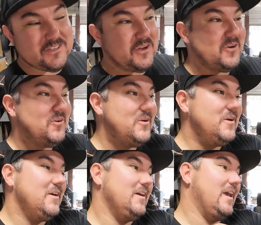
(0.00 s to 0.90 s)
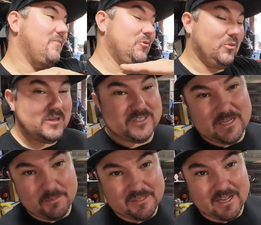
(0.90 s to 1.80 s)
So if you want to
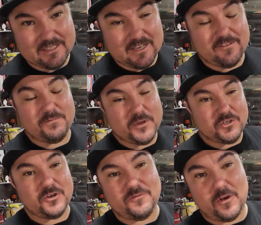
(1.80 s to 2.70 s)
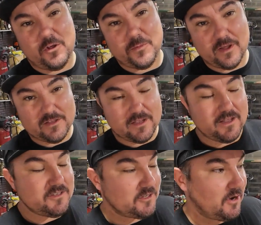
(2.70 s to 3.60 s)
see up-to-date stuff, be sure to follow me on
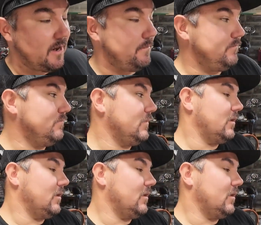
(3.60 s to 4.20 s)
Instagram